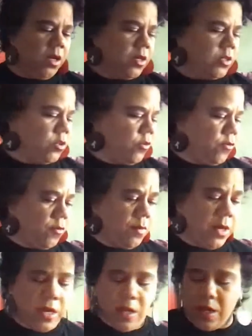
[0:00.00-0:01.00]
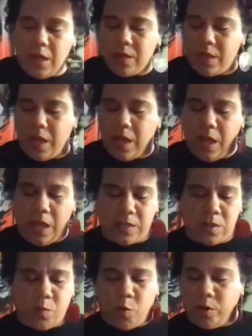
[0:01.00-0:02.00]
So for me, as
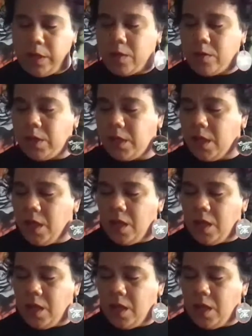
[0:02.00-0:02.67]
a Boricua,